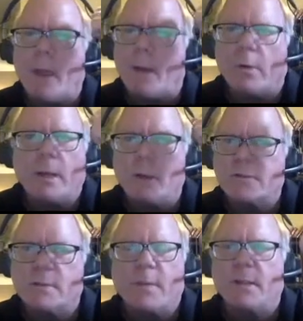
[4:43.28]
memory or
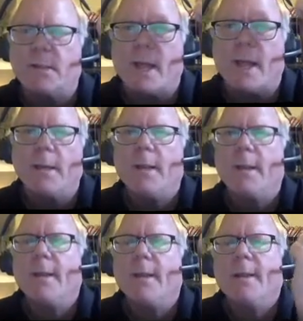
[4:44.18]
something like that,
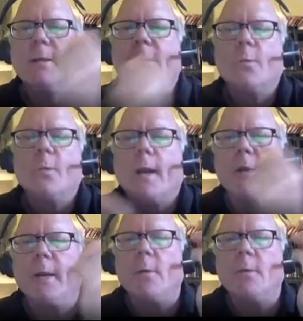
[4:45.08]

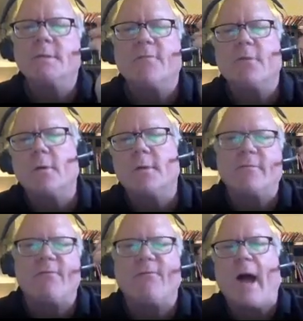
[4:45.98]
where it's if you're a
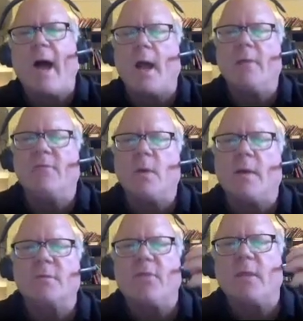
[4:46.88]
level 5, you
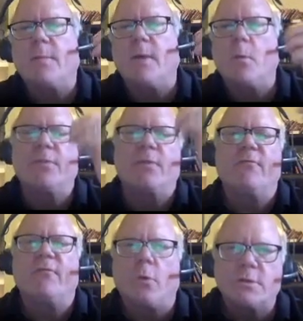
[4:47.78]
have to think about what the
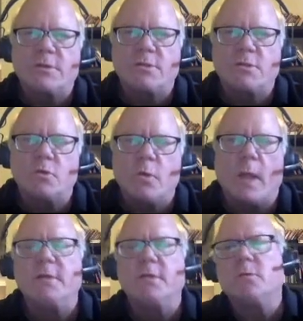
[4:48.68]
4s do,
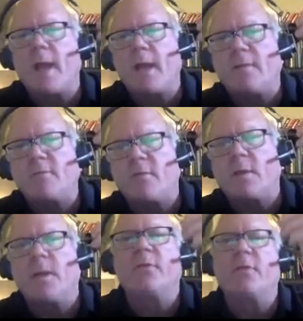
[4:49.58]
and to do that, you have to think
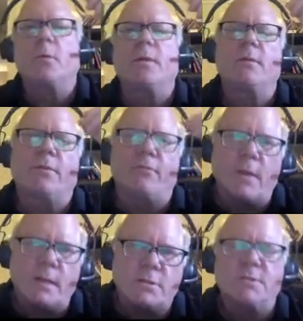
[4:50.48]
about what the
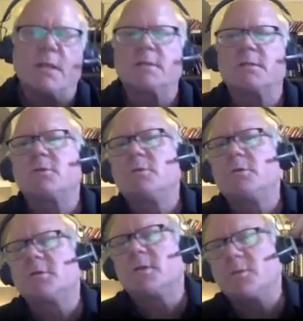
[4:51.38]
3s, because that
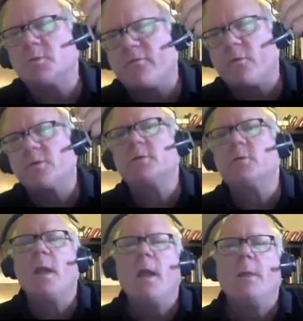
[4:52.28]
decides what 4s do.
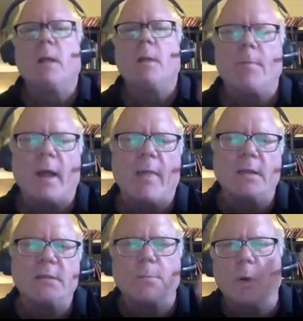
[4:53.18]
Blah blah blah. And
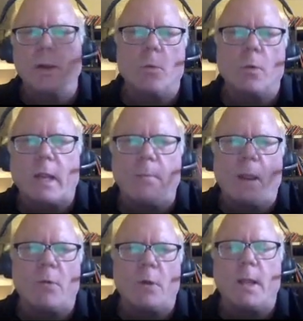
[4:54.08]
at some point, working
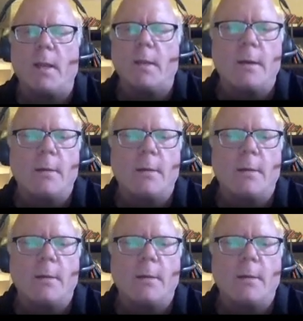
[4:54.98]
memory and